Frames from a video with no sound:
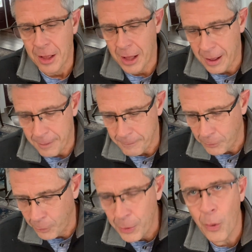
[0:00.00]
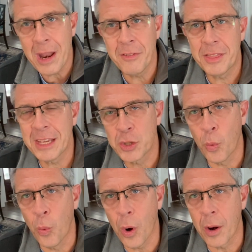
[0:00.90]
Um, we want everything to
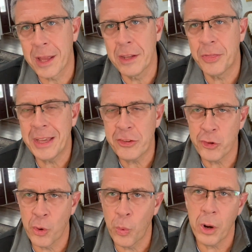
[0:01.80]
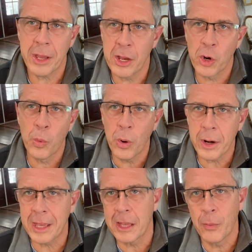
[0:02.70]
work, and the things that are working are
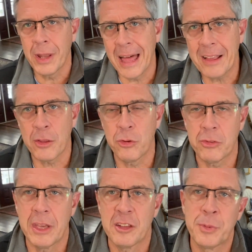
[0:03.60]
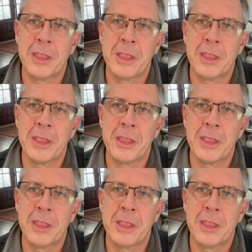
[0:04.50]
working, and we like those things.